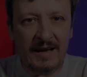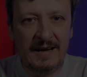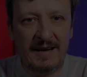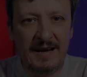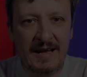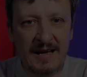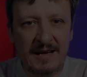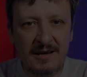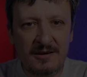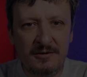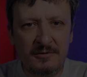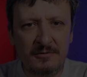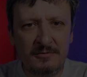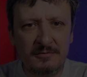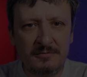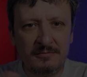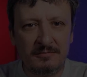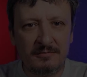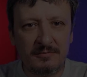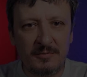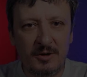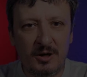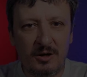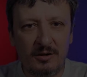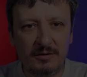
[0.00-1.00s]
And now,
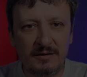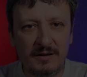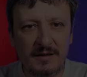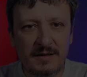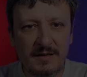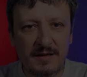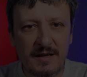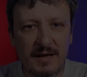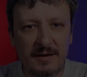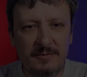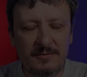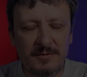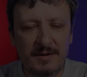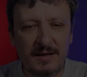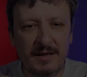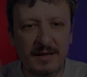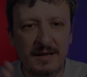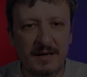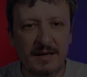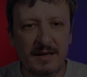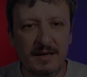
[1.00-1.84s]
all that's left